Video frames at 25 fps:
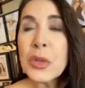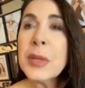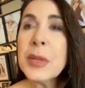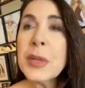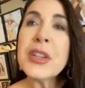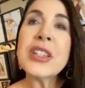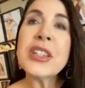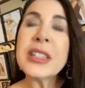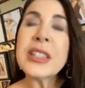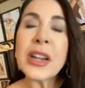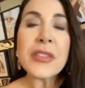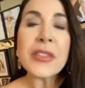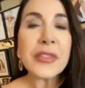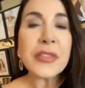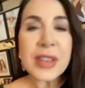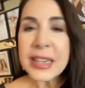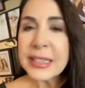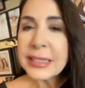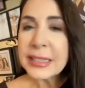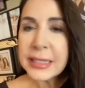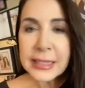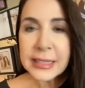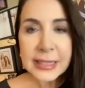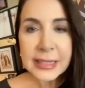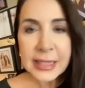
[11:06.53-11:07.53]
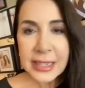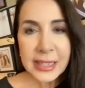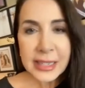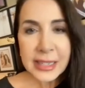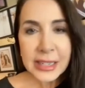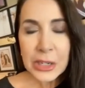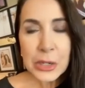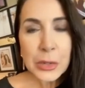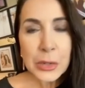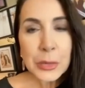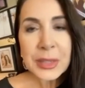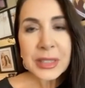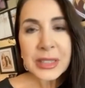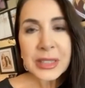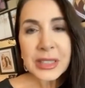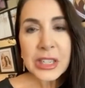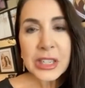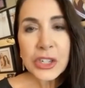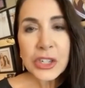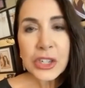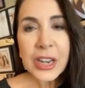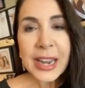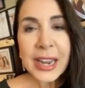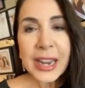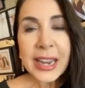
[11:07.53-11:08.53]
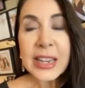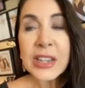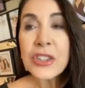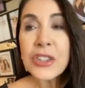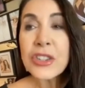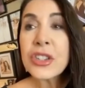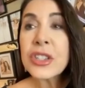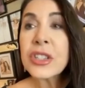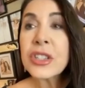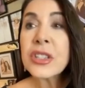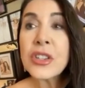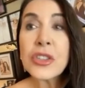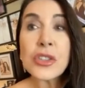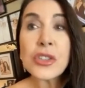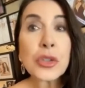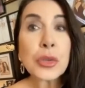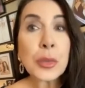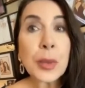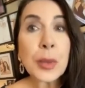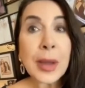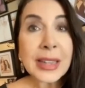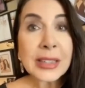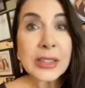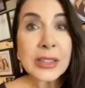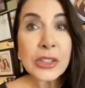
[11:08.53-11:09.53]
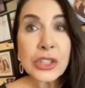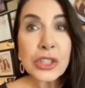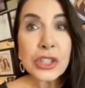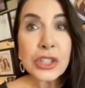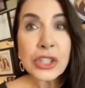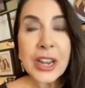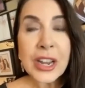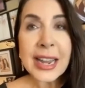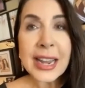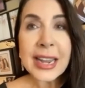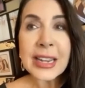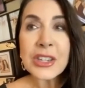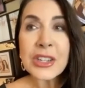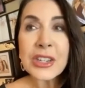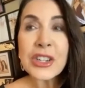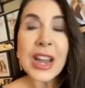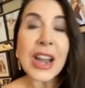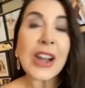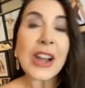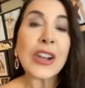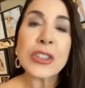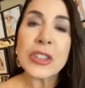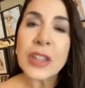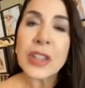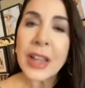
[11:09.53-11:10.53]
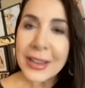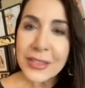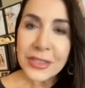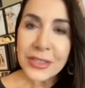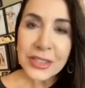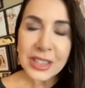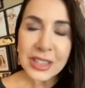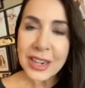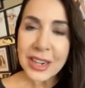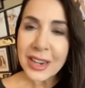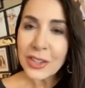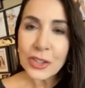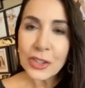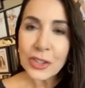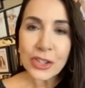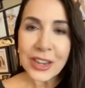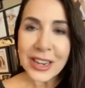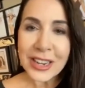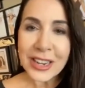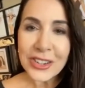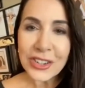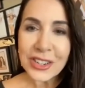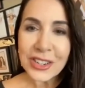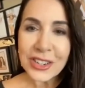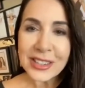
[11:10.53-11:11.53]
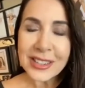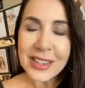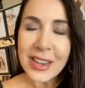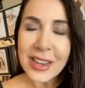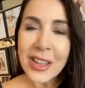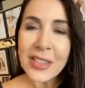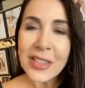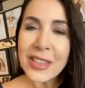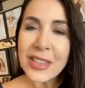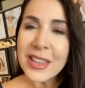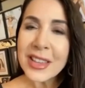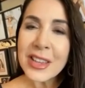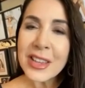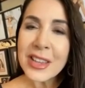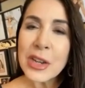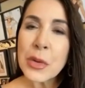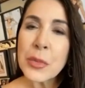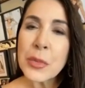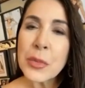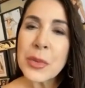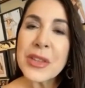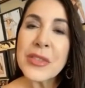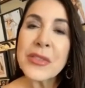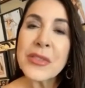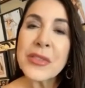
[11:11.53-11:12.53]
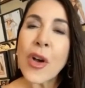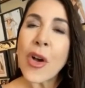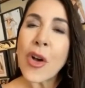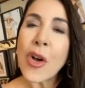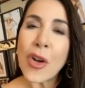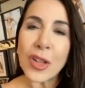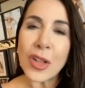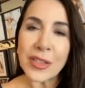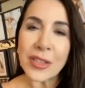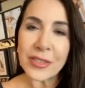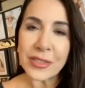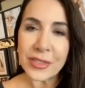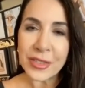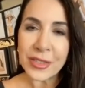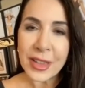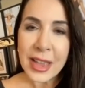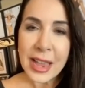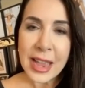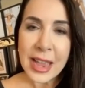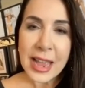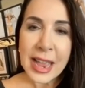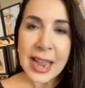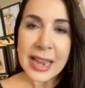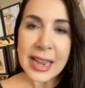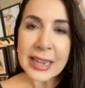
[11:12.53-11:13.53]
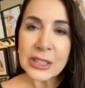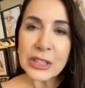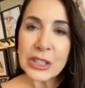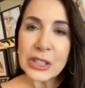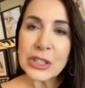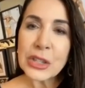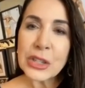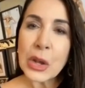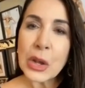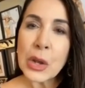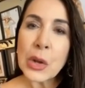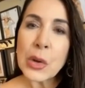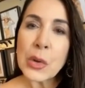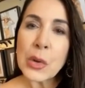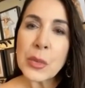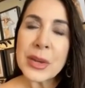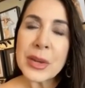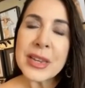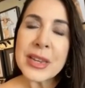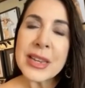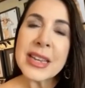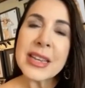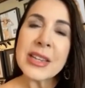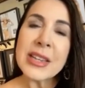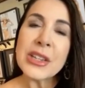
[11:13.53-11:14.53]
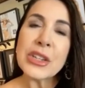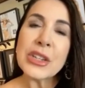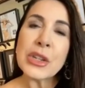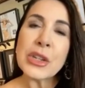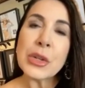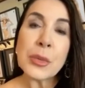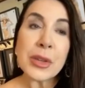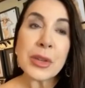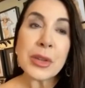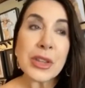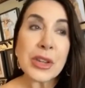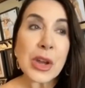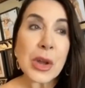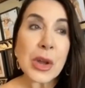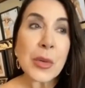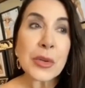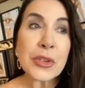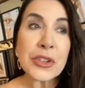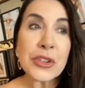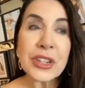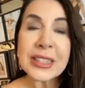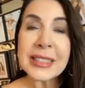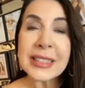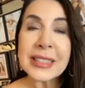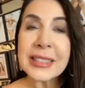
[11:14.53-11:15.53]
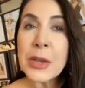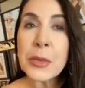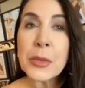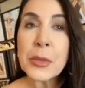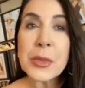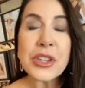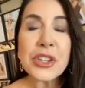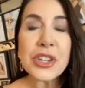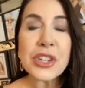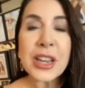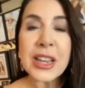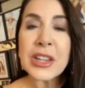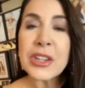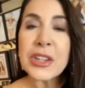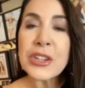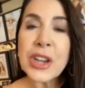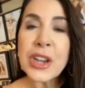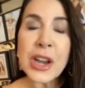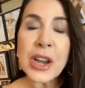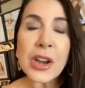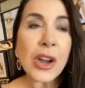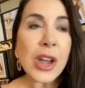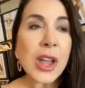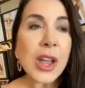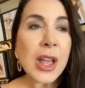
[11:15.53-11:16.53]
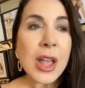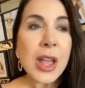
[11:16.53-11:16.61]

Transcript: because our faces continuously change, friends change, our lifestyle changes, nothing, we evolve. And so just like we change our